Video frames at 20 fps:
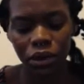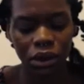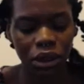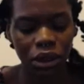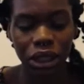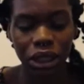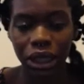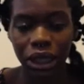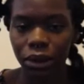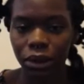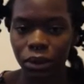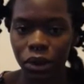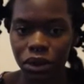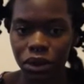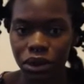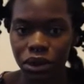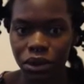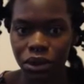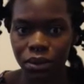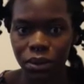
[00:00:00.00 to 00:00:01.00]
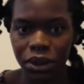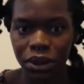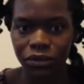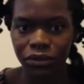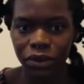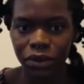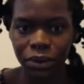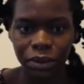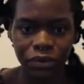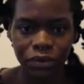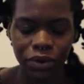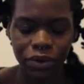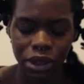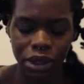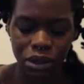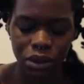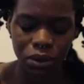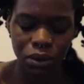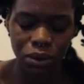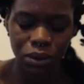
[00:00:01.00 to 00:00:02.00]
clay wash, whatever you prefer
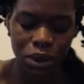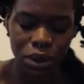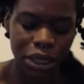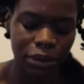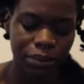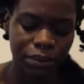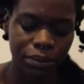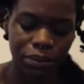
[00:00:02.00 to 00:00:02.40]
to call it,